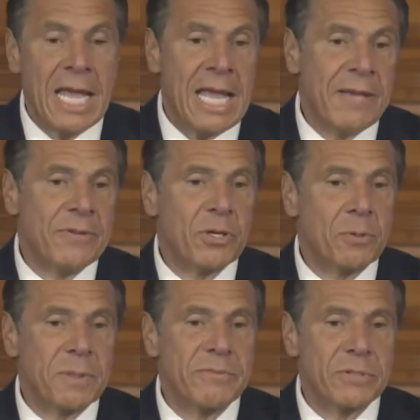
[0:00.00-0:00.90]
If you don't
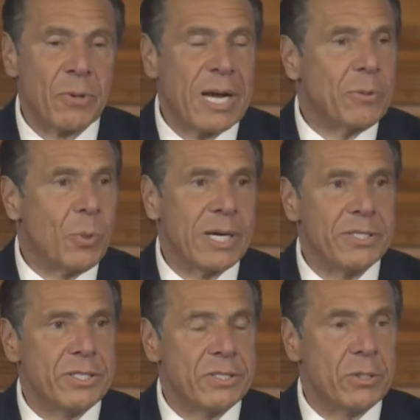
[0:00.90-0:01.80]
believe it's right, why did
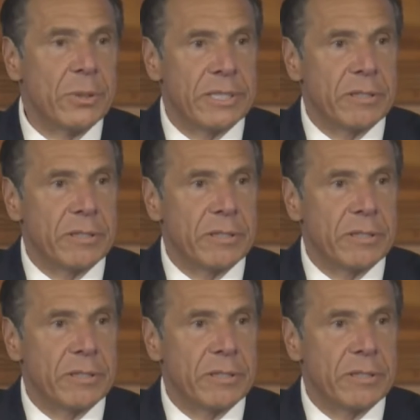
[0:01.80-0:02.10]
you do it?